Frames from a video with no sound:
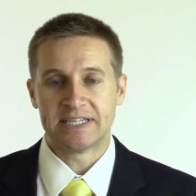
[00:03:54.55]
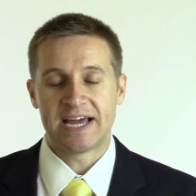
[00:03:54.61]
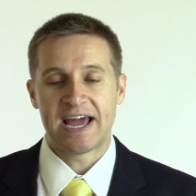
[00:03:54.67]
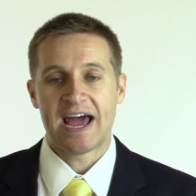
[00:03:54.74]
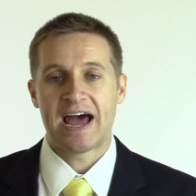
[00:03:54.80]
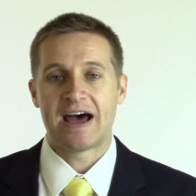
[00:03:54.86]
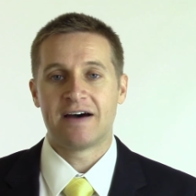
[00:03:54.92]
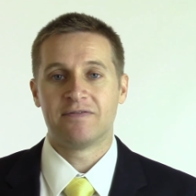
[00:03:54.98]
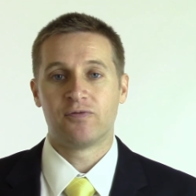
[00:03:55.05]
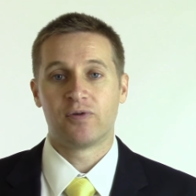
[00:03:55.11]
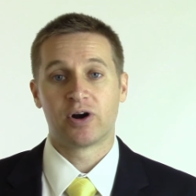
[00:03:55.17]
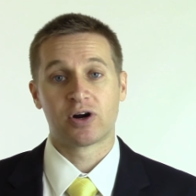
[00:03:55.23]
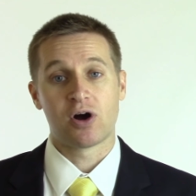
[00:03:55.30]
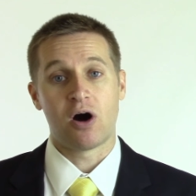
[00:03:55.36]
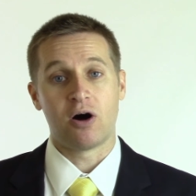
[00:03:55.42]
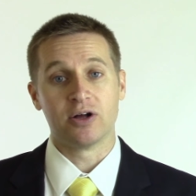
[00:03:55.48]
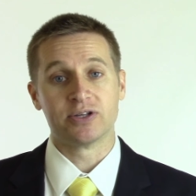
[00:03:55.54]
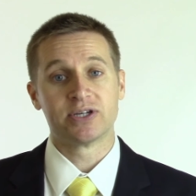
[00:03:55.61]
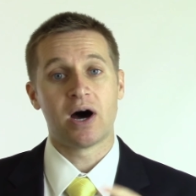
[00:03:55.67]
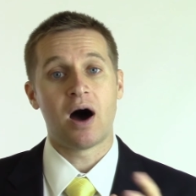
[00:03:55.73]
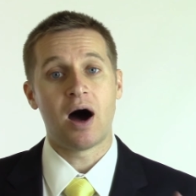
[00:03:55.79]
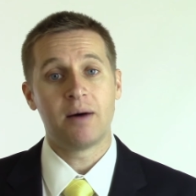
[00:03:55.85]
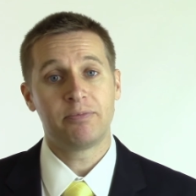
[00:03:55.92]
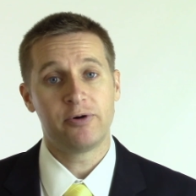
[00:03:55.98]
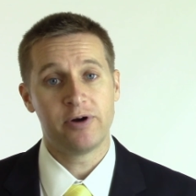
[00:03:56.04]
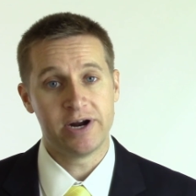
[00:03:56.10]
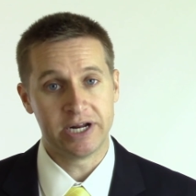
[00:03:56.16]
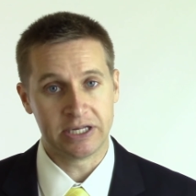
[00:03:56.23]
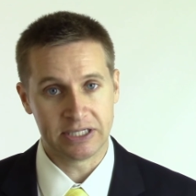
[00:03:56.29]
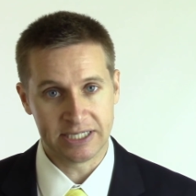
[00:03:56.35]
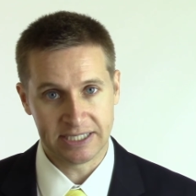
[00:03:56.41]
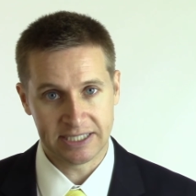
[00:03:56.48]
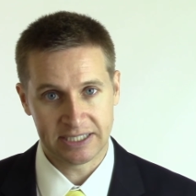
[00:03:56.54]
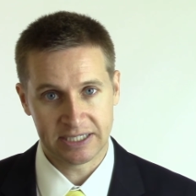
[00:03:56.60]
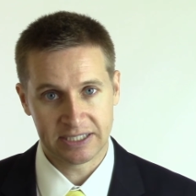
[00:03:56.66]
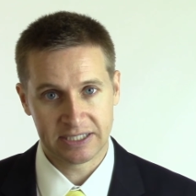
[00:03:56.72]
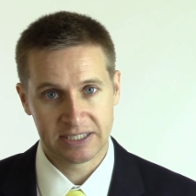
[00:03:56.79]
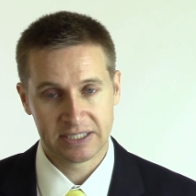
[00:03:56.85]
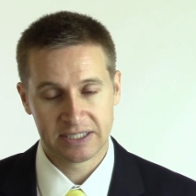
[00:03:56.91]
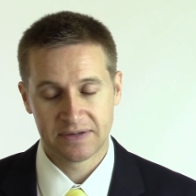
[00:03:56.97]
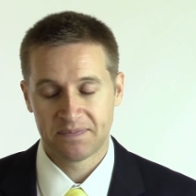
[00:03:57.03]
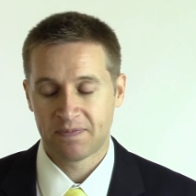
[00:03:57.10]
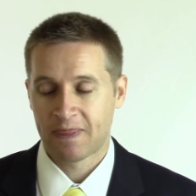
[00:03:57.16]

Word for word: They have what are called operating leases.